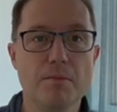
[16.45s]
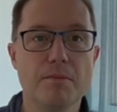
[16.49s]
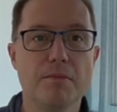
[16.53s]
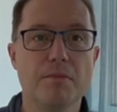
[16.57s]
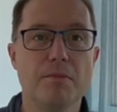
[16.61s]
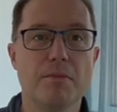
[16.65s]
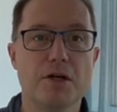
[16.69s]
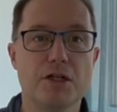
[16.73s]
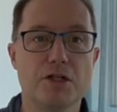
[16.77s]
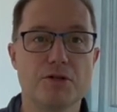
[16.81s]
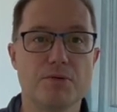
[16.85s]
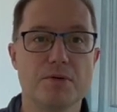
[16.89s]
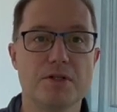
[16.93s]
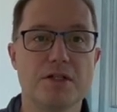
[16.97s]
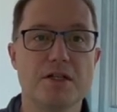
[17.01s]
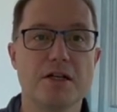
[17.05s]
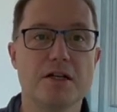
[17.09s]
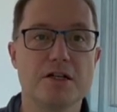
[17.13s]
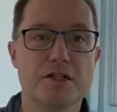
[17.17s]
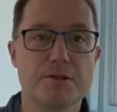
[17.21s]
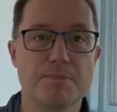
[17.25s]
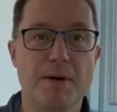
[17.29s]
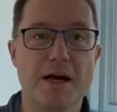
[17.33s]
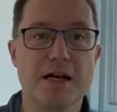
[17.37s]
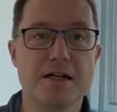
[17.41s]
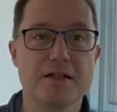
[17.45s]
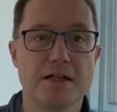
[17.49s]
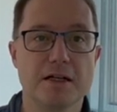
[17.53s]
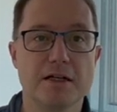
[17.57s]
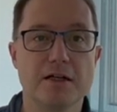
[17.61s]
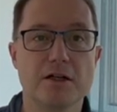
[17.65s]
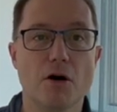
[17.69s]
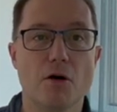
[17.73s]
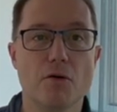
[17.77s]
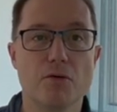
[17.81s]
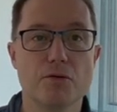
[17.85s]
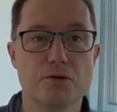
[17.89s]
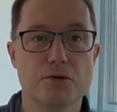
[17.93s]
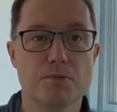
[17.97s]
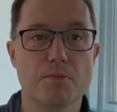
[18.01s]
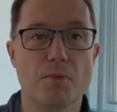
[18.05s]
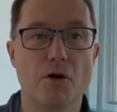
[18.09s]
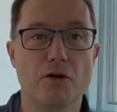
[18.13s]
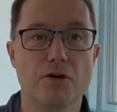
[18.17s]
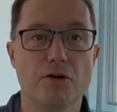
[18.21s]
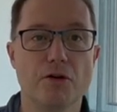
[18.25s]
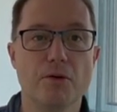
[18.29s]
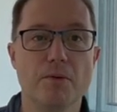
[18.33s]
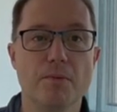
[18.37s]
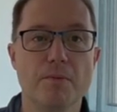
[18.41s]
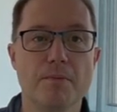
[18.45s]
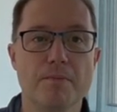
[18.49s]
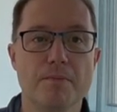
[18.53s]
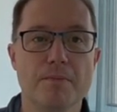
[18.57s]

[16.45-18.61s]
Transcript: which was the expected goals model.